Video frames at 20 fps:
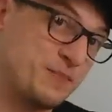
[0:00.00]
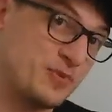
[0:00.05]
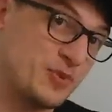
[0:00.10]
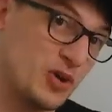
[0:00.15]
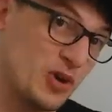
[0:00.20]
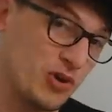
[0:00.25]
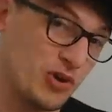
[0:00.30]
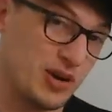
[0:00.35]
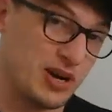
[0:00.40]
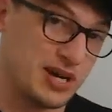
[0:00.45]

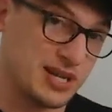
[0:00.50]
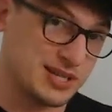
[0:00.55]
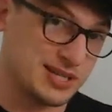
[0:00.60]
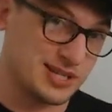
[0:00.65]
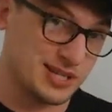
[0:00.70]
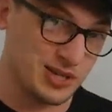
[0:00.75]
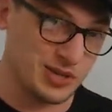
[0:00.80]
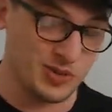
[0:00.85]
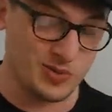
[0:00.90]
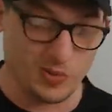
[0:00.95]
All right,
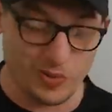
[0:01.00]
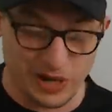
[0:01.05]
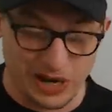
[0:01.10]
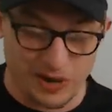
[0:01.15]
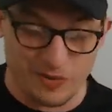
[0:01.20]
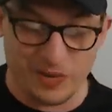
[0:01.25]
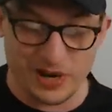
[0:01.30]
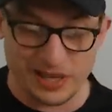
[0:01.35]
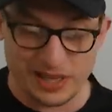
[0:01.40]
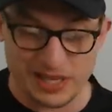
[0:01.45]
so when I
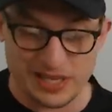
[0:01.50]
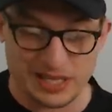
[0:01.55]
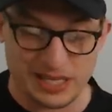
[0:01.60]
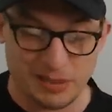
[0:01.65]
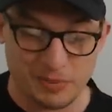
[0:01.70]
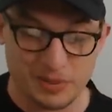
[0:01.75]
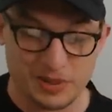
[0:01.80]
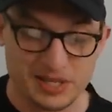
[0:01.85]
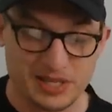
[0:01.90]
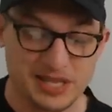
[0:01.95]
read these
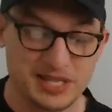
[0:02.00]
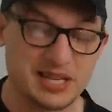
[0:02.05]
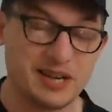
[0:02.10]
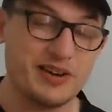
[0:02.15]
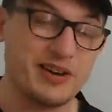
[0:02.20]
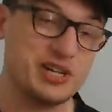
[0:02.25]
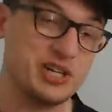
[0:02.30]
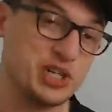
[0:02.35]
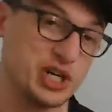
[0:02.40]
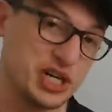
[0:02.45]
numbers, these are
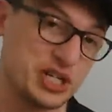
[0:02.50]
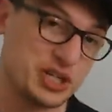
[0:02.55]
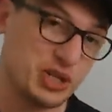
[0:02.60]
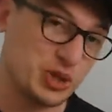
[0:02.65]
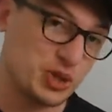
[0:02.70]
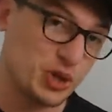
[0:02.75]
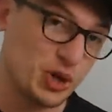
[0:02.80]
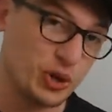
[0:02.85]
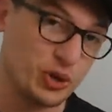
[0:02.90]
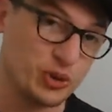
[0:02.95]
adjusted
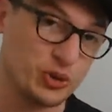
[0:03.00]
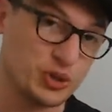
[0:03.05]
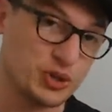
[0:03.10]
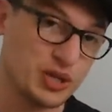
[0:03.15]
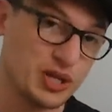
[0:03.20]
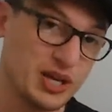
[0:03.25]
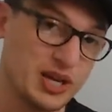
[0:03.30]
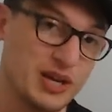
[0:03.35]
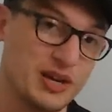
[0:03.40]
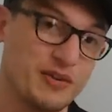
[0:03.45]
totals
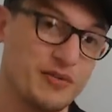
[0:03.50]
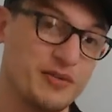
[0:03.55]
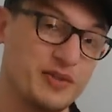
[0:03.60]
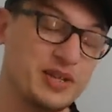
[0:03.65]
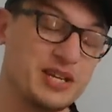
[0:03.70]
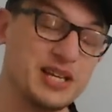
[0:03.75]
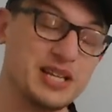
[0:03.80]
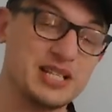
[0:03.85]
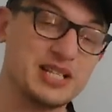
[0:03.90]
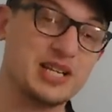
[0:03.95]
for
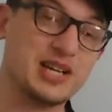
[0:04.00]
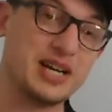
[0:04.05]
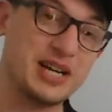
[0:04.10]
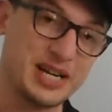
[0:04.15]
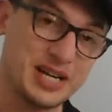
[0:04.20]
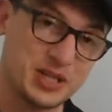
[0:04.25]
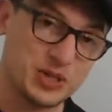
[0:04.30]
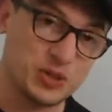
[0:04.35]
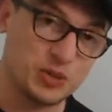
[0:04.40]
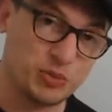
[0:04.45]
the entire
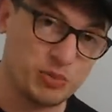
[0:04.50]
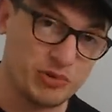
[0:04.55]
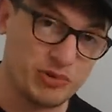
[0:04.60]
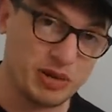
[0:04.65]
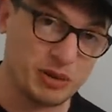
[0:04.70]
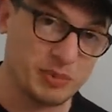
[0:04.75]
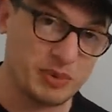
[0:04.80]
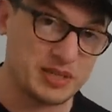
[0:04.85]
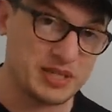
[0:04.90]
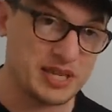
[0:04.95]
Super
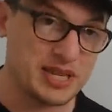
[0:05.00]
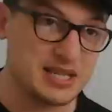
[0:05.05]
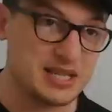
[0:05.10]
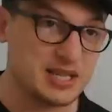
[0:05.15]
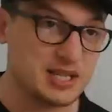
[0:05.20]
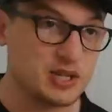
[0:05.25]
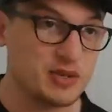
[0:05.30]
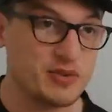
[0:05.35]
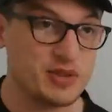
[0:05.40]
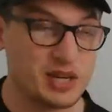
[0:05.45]
Rugby season.
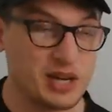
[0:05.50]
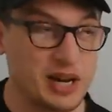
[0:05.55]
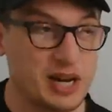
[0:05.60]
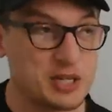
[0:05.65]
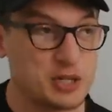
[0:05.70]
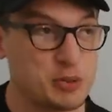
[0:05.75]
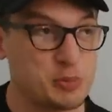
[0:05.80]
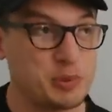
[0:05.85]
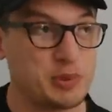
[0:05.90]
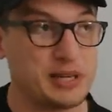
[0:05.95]
So the guys
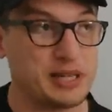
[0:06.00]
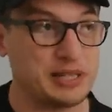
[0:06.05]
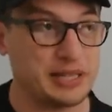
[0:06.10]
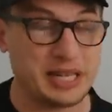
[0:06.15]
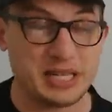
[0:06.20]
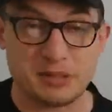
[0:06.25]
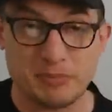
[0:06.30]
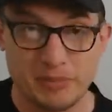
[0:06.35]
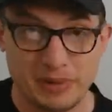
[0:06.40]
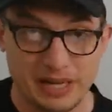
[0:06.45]
who played
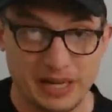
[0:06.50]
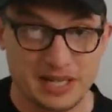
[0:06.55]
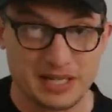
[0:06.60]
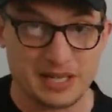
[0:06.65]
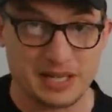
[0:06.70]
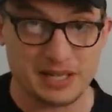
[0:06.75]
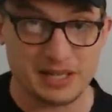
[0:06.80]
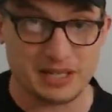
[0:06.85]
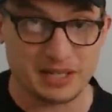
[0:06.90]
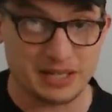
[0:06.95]
less minutes
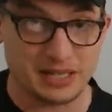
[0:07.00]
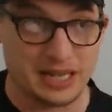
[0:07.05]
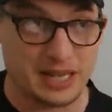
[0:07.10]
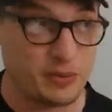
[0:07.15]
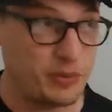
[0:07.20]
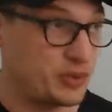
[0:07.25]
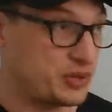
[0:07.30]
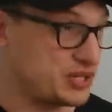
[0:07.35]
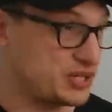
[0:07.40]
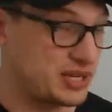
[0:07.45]
than Dylan Hunt,
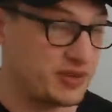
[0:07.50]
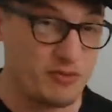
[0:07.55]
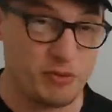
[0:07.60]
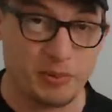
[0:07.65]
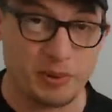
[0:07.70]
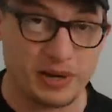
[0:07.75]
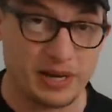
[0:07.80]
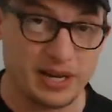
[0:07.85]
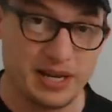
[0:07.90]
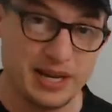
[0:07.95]
which is
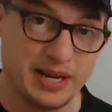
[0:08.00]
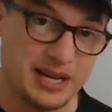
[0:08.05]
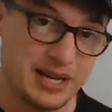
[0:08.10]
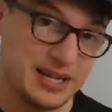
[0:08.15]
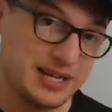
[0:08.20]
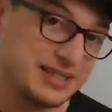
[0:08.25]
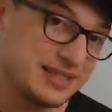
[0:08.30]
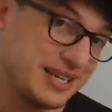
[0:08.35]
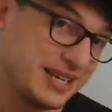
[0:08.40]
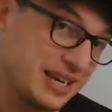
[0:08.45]
everybody,
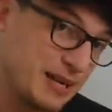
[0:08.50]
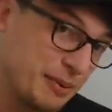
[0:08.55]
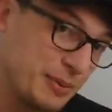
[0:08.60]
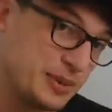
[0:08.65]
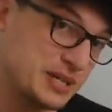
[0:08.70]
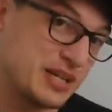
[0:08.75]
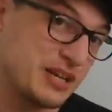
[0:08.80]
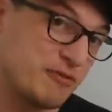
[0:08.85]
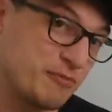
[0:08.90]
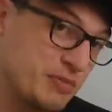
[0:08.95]
their numbers
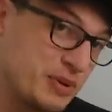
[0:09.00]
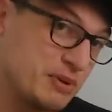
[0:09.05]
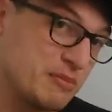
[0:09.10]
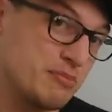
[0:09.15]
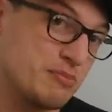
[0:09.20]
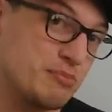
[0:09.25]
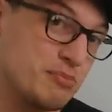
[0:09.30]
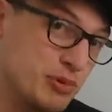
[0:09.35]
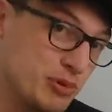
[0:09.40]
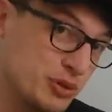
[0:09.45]
have been
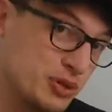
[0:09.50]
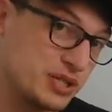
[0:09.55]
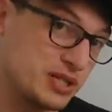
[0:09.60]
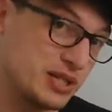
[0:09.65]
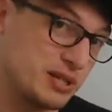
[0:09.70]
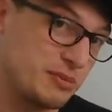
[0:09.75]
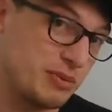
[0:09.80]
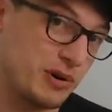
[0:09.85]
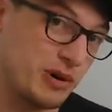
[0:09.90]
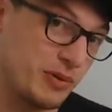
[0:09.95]
boosted
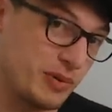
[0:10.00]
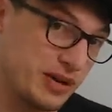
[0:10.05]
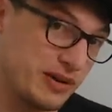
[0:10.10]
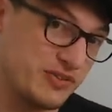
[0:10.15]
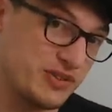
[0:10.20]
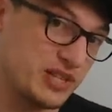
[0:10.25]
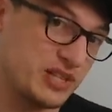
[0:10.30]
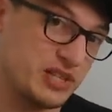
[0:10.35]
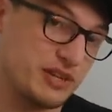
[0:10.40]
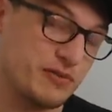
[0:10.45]
by whatever
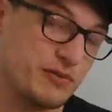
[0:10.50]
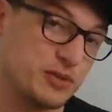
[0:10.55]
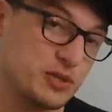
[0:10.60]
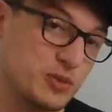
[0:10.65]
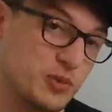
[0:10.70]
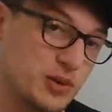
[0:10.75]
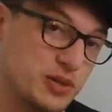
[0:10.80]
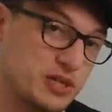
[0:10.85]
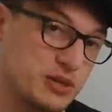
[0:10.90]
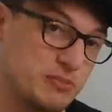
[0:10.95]
the difference
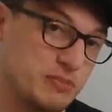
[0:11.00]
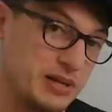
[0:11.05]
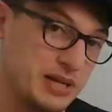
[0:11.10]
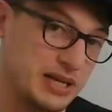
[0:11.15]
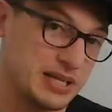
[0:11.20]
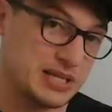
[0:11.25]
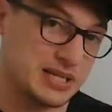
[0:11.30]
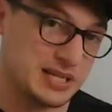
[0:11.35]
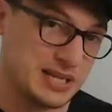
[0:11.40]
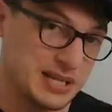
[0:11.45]
was in
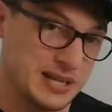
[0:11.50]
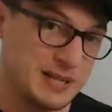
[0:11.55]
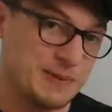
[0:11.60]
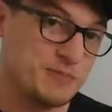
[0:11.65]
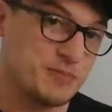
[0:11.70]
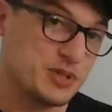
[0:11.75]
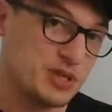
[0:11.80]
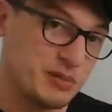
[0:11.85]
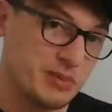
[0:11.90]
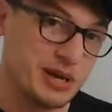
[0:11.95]
minutes
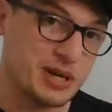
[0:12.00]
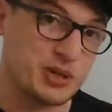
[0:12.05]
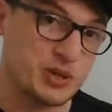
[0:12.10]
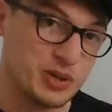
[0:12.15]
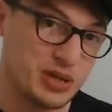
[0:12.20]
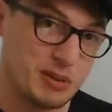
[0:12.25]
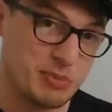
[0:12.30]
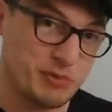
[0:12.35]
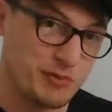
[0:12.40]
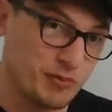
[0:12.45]
to make sure
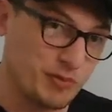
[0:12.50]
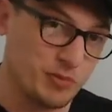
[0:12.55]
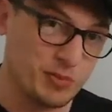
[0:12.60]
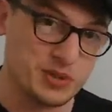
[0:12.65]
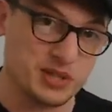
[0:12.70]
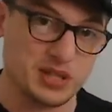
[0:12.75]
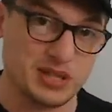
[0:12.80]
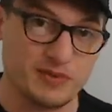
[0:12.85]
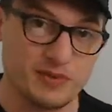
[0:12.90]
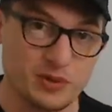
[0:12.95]
their performance
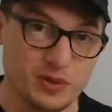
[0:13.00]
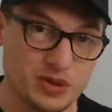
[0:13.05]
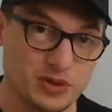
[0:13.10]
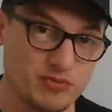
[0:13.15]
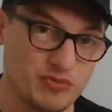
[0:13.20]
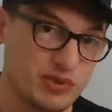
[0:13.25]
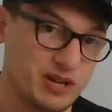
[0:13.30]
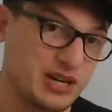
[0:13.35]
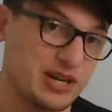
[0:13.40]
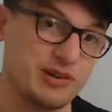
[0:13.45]
levels
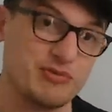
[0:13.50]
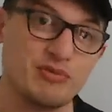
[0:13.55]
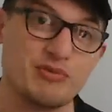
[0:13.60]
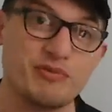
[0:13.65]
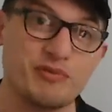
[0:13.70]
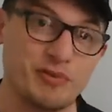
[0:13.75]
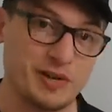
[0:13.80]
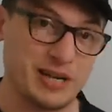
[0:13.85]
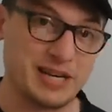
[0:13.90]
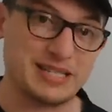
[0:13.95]
kind of
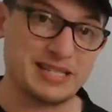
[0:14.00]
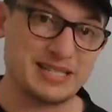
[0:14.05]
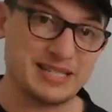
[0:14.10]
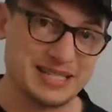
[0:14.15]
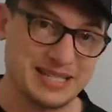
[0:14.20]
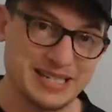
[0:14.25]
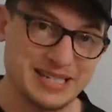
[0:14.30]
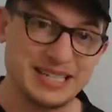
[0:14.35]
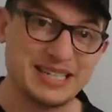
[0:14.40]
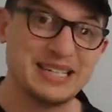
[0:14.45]
reflect
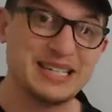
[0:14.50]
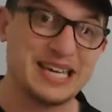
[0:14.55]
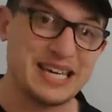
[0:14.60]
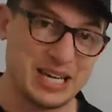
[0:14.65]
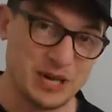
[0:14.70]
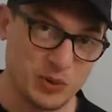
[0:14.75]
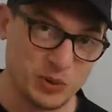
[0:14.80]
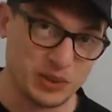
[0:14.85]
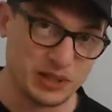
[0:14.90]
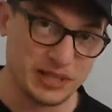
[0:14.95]

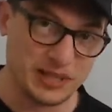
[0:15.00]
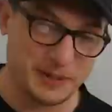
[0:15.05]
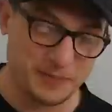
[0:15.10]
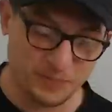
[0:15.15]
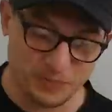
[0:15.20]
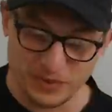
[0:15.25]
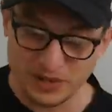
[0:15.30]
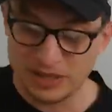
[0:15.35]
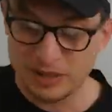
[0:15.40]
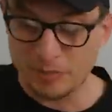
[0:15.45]
equally.
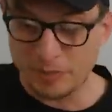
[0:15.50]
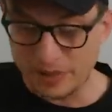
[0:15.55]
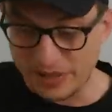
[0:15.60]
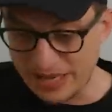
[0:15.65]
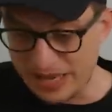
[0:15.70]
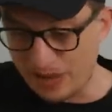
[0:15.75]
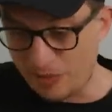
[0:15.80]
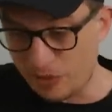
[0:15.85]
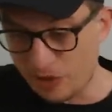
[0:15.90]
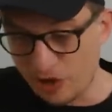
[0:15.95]
But yeah,
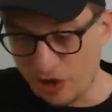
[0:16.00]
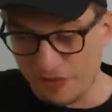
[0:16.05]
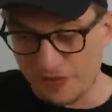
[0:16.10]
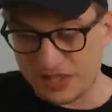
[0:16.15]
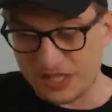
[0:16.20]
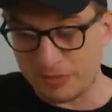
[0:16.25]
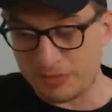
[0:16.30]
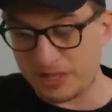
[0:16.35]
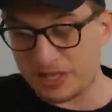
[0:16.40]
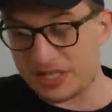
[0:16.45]
we'll go over
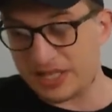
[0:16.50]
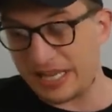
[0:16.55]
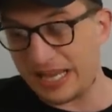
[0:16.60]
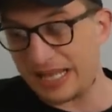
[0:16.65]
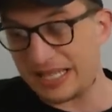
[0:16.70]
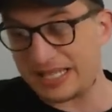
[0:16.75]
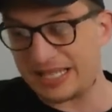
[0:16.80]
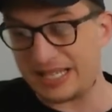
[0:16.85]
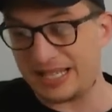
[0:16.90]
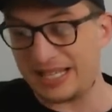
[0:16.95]
some of the
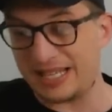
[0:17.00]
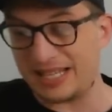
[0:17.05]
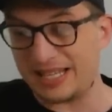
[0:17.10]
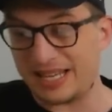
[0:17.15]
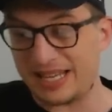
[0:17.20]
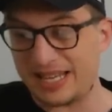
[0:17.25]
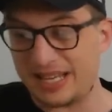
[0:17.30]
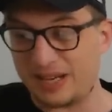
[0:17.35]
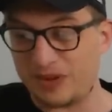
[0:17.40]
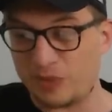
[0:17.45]
stats, and then at
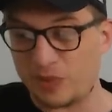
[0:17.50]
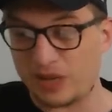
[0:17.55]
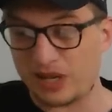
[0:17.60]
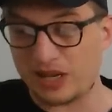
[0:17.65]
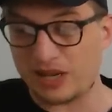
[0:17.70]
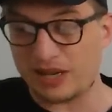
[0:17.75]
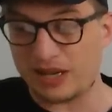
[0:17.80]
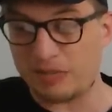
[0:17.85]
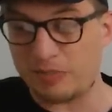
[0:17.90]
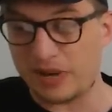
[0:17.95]
the end, we can
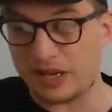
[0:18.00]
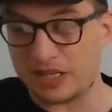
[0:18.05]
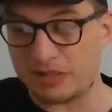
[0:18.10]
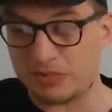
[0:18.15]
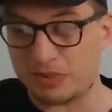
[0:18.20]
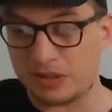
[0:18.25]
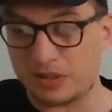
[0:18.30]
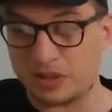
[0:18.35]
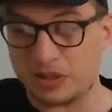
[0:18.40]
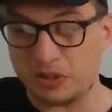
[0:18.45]
kind of make some
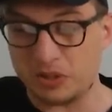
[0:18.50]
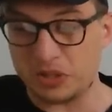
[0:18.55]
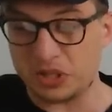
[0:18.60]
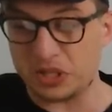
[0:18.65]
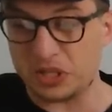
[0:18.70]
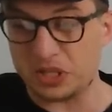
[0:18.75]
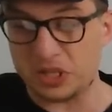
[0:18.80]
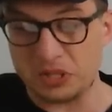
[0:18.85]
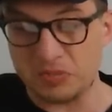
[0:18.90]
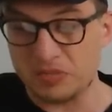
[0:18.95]

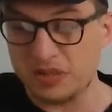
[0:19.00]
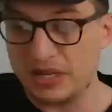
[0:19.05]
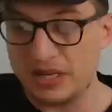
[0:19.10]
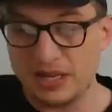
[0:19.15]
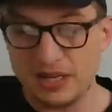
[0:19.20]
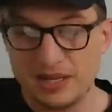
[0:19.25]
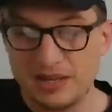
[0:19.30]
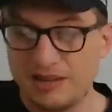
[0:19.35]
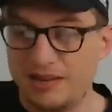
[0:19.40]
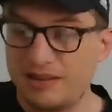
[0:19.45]
conclusions.
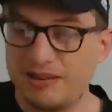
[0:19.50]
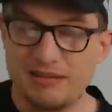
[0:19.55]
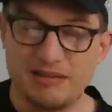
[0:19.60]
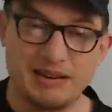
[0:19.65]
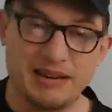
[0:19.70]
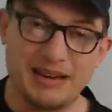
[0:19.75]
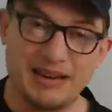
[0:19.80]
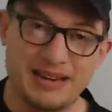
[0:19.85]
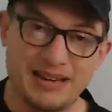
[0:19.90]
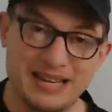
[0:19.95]

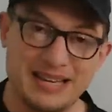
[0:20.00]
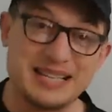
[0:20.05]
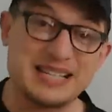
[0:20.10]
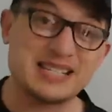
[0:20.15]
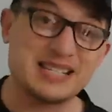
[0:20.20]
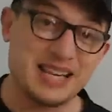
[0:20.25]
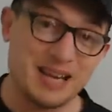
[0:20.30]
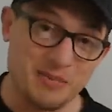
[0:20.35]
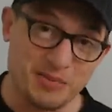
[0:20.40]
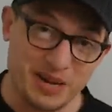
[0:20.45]
Is
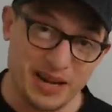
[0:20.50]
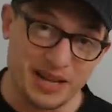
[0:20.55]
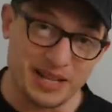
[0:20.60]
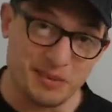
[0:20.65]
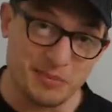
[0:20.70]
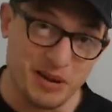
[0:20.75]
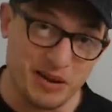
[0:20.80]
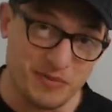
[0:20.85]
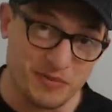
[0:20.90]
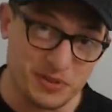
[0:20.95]
Sam Kane the
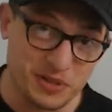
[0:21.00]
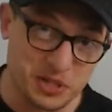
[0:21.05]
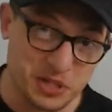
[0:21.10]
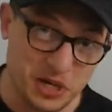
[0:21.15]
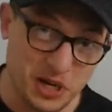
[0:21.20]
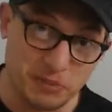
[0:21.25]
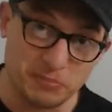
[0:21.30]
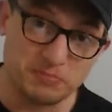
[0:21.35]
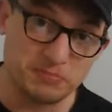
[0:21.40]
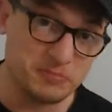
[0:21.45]
man for the
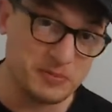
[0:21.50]
job?